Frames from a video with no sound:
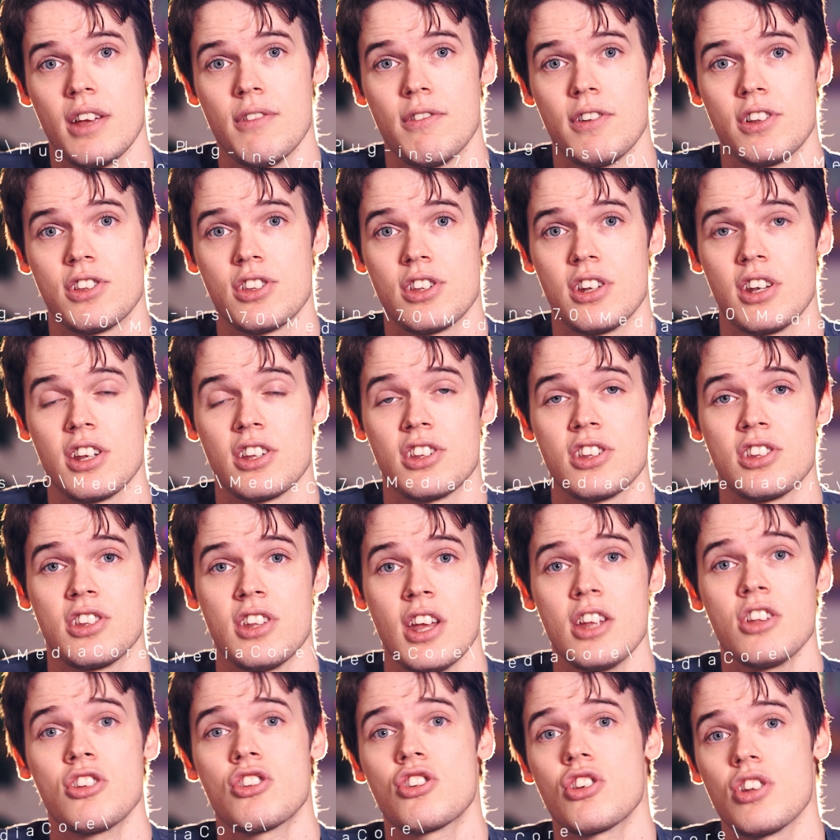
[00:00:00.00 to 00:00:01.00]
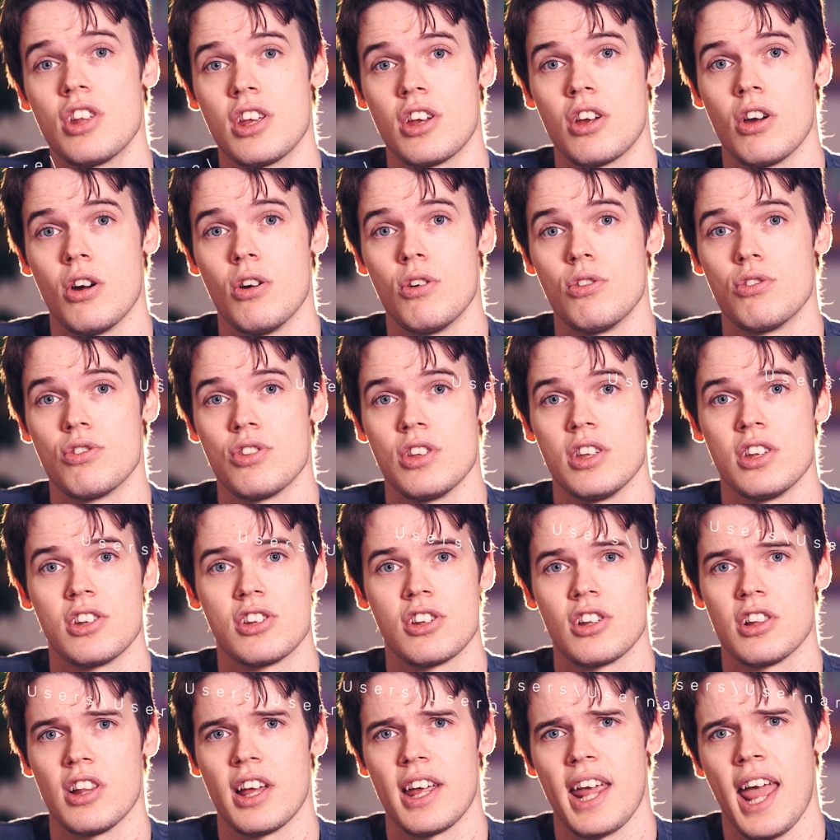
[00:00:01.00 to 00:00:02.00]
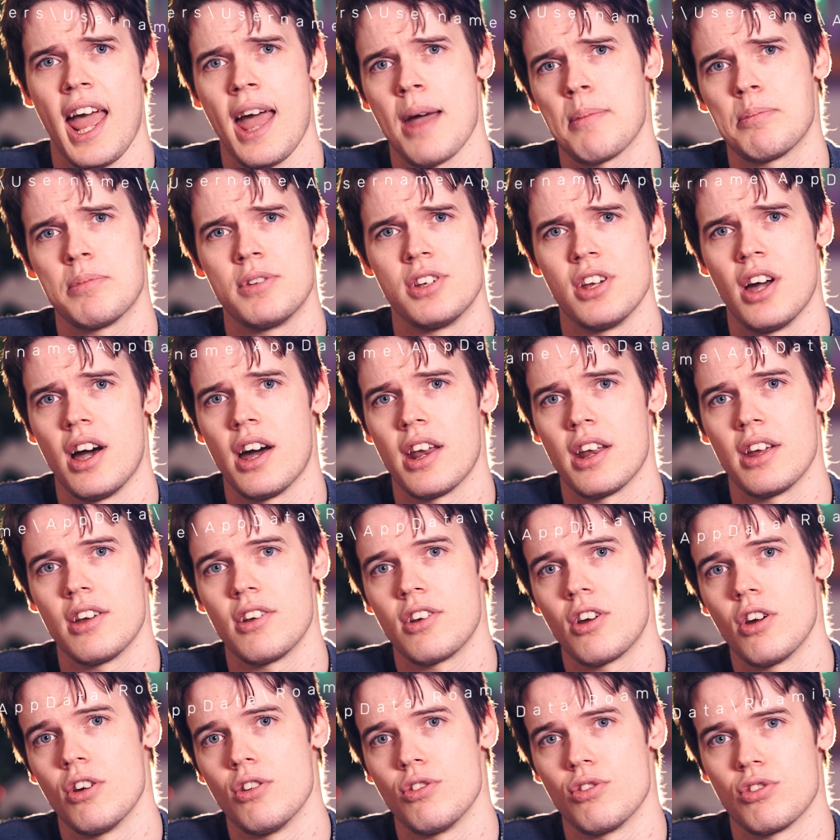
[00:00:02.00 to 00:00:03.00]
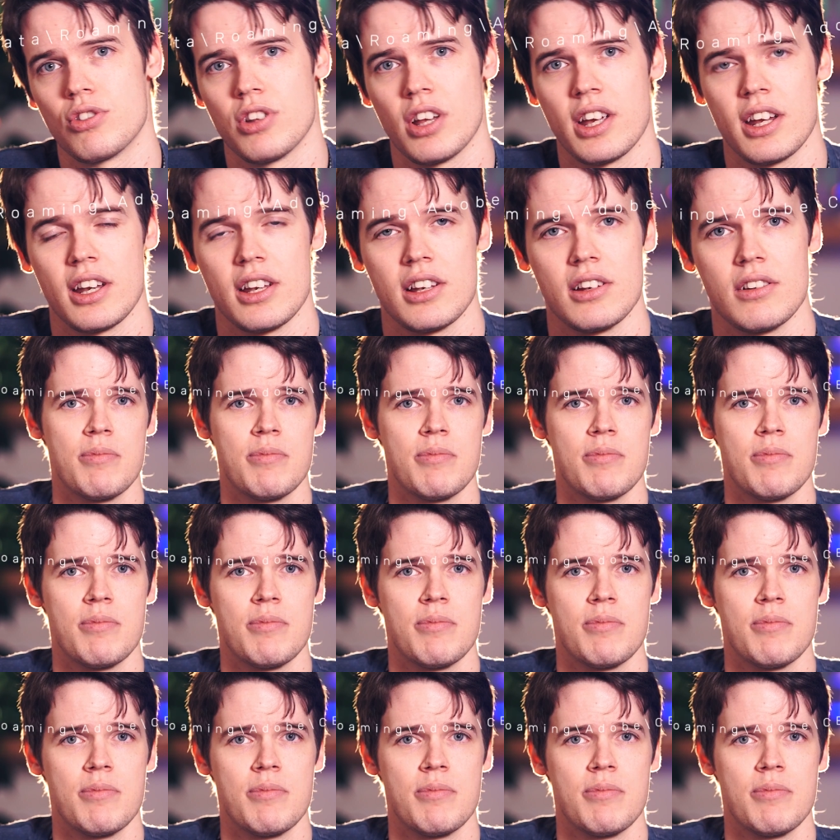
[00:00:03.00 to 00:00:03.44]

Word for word: If it's an extension, it goes into like app data. It goes like